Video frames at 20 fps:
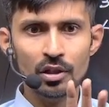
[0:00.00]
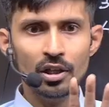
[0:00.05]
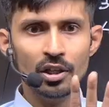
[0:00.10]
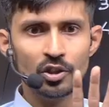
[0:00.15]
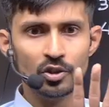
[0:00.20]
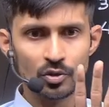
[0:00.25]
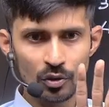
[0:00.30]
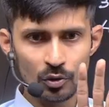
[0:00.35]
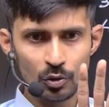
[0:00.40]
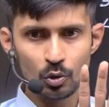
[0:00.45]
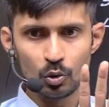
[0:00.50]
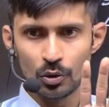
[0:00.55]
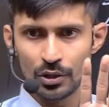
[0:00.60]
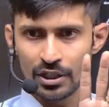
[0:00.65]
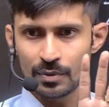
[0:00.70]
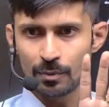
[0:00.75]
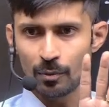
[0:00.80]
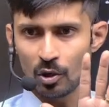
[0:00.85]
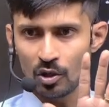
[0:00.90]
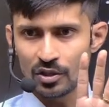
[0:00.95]
So 2 is
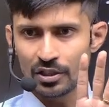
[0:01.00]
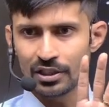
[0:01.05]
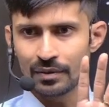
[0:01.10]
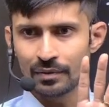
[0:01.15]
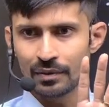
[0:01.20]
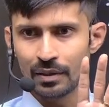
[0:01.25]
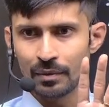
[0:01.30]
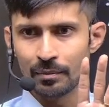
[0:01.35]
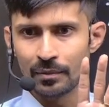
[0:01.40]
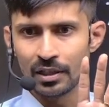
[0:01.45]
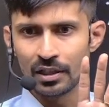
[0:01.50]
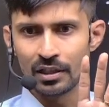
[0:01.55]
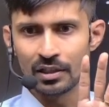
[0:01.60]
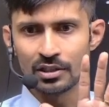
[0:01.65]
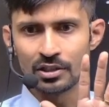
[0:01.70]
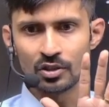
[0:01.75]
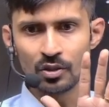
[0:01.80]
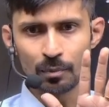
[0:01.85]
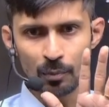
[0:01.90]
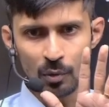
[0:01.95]
positive number now. So
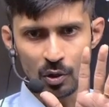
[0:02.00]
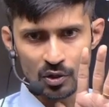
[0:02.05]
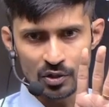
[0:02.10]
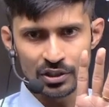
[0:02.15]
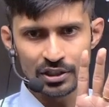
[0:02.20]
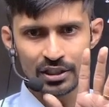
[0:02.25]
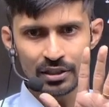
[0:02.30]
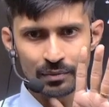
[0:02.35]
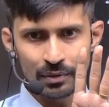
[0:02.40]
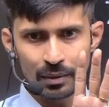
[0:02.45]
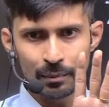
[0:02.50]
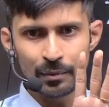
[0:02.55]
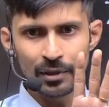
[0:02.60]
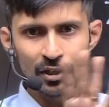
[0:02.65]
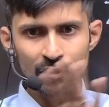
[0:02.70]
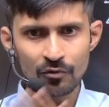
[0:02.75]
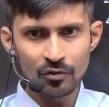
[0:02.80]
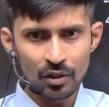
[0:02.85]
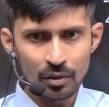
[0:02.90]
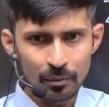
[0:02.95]
positive number if
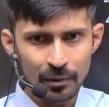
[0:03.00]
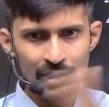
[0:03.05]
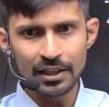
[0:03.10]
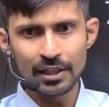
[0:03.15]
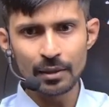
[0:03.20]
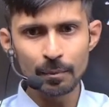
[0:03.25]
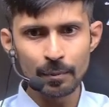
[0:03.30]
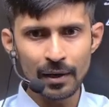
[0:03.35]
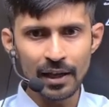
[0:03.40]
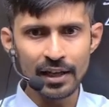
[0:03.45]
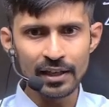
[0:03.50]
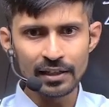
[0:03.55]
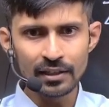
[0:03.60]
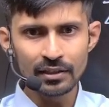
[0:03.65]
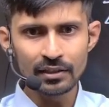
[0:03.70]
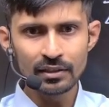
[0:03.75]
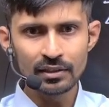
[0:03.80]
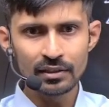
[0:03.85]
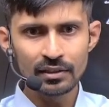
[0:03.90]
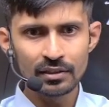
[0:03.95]
you multiply,
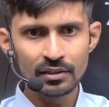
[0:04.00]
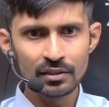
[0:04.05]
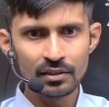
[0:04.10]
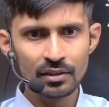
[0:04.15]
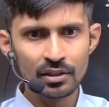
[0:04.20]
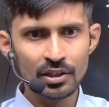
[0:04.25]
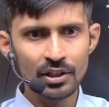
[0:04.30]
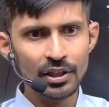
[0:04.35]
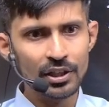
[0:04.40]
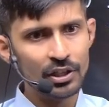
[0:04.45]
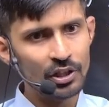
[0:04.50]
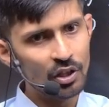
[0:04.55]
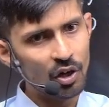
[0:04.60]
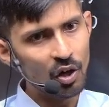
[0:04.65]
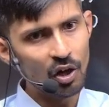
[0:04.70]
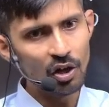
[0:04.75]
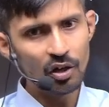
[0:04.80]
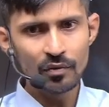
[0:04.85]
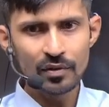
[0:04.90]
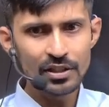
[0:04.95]

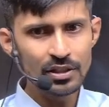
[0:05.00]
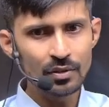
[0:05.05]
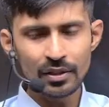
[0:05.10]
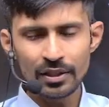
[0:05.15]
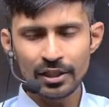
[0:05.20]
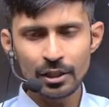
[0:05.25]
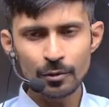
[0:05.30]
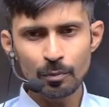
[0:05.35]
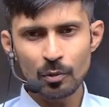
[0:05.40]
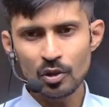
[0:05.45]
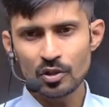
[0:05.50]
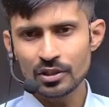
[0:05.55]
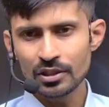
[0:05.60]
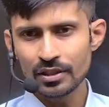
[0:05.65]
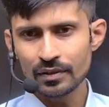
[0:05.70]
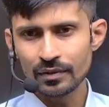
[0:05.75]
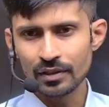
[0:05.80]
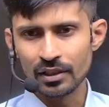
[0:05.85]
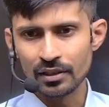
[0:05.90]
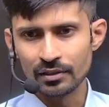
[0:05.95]
always you will get positive
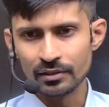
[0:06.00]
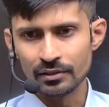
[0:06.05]
now.